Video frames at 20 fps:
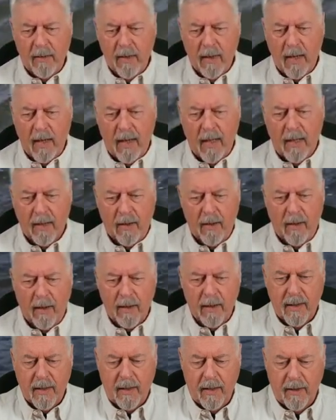
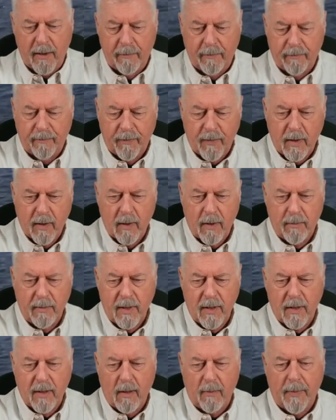got, let me
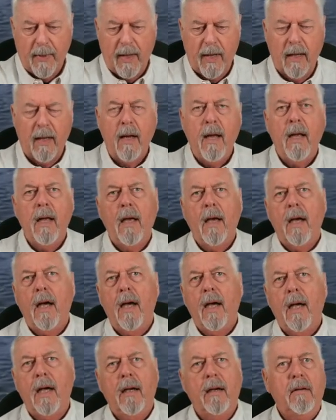stop
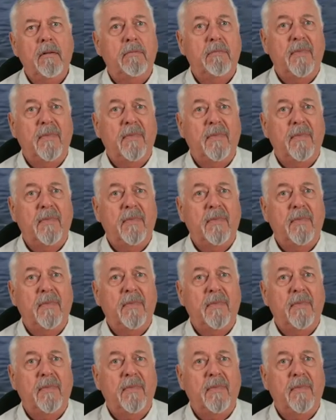that,